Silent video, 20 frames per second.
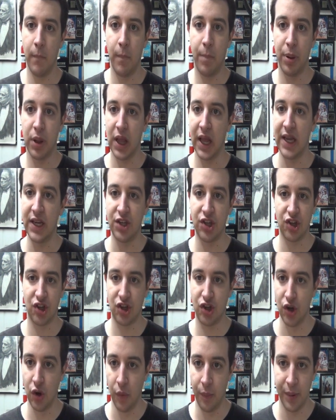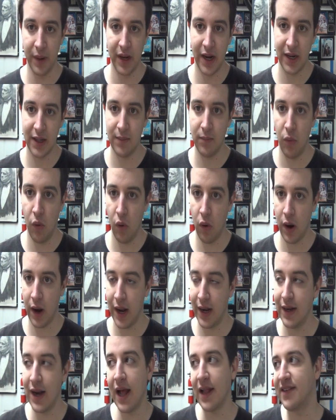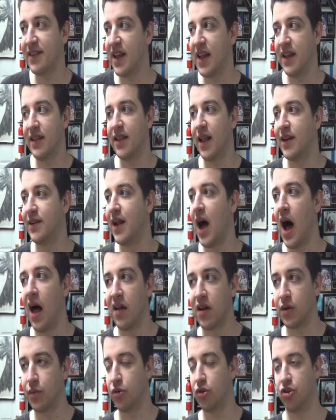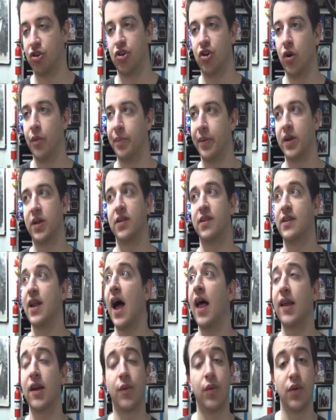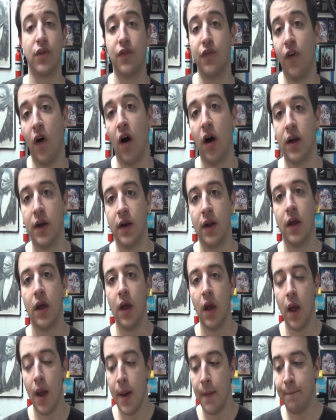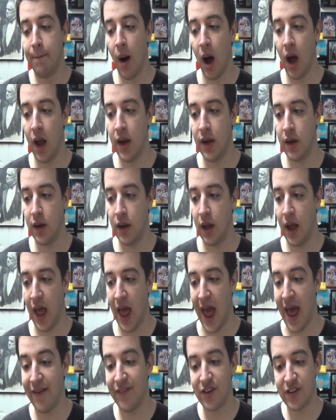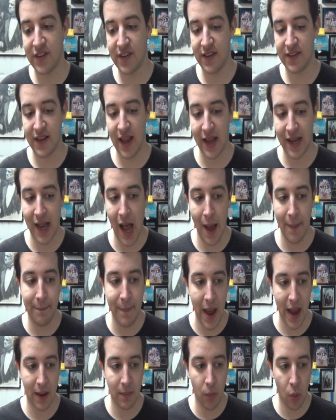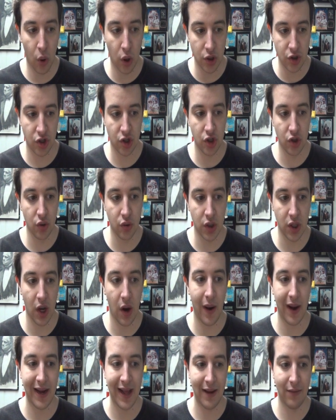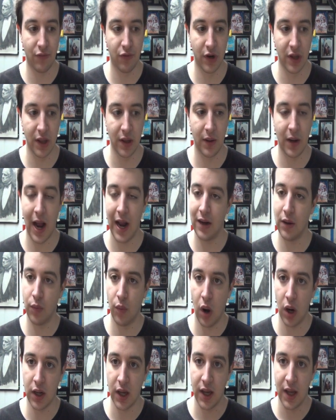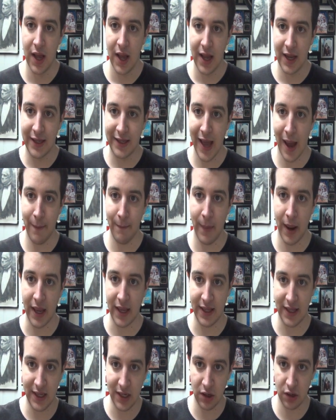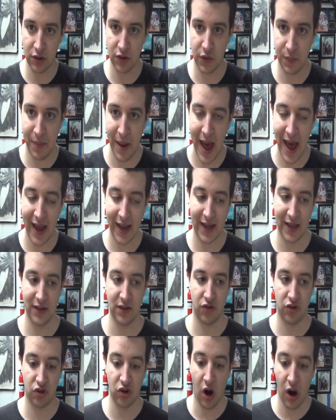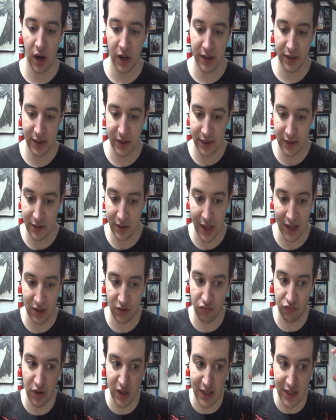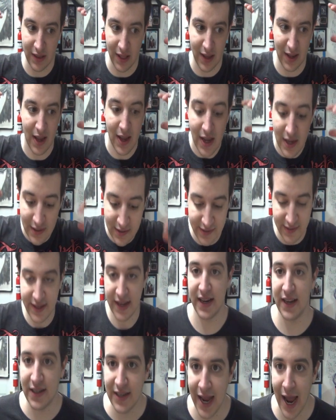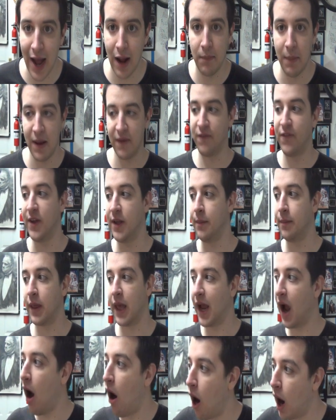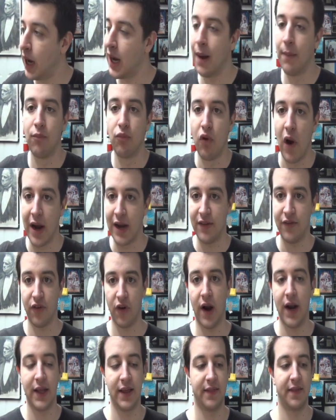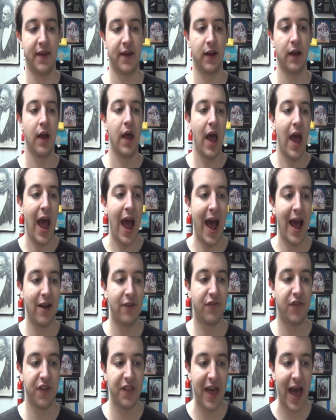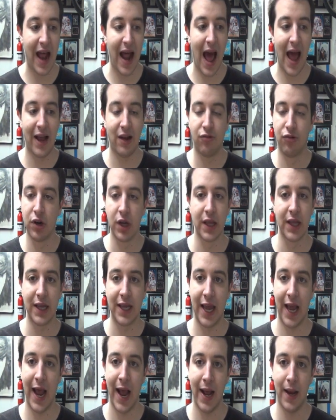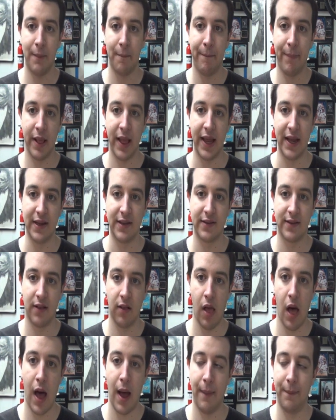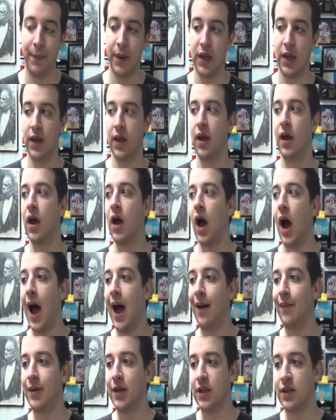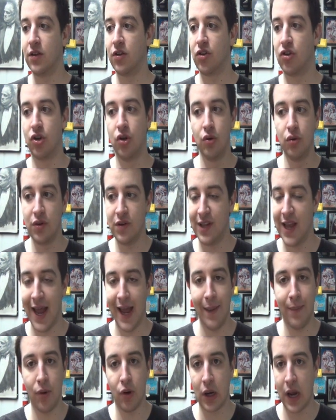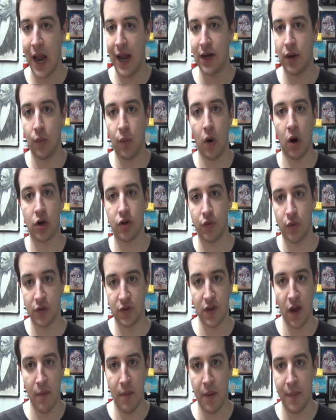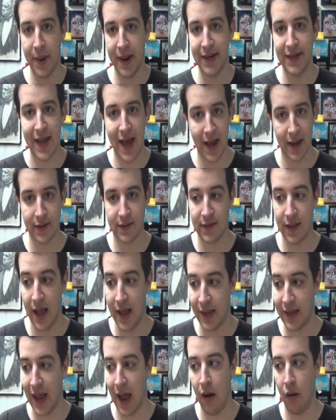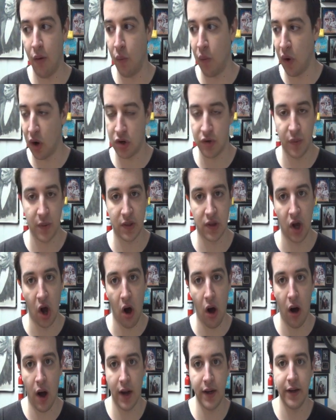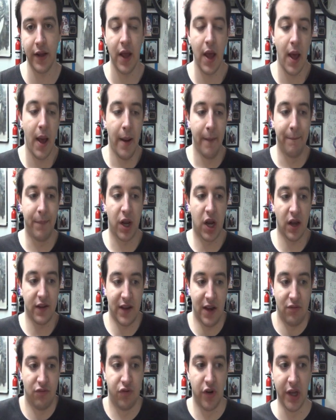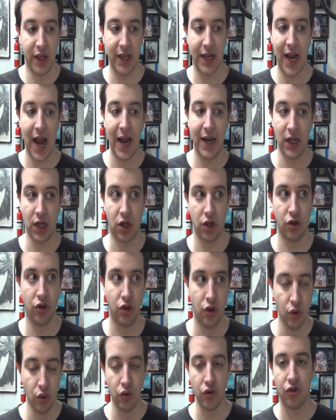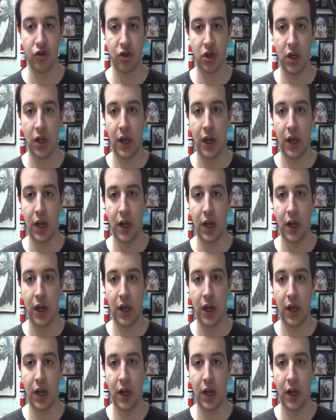play stupid anymore. And not saying that Dalek was stupid, because Dalek was fun, but ever since I got back more into Yu-Gi-Oh! And I really kind of want to get my gears back and start like really like sink down my feet and be like, all right, I'm ready for anything. And for that, I really can't play sloppy. I mean, Toon Table kind of works with some of my decks, like how it works with God, because I really kind of could use